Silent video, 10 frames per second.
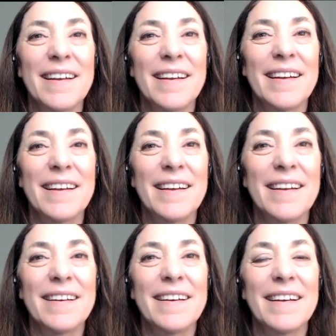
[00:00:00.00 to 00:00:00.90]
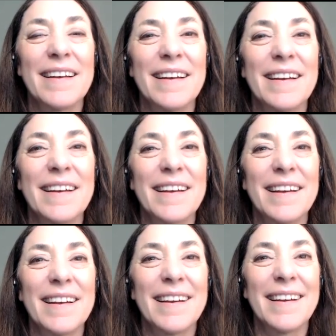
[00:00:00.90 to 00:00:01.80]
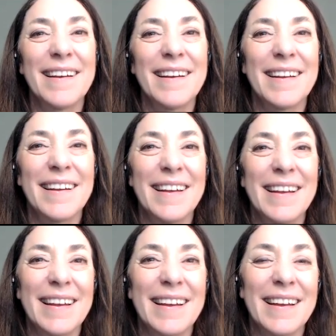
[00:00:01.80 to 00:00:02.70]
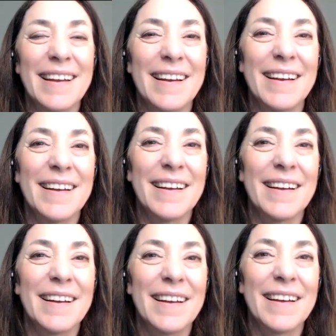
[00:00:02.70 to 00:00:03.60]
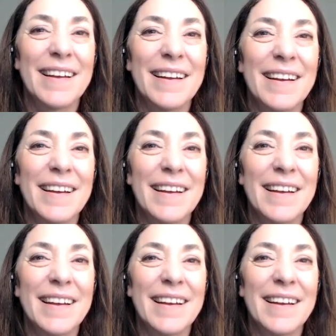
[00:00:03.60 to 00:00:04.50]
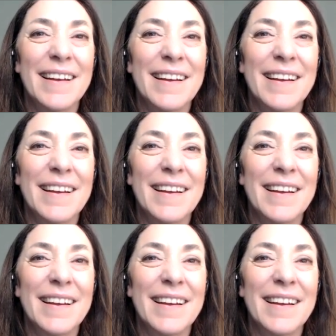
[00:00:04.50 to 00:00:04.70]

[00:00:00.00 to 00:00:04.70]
[no speech]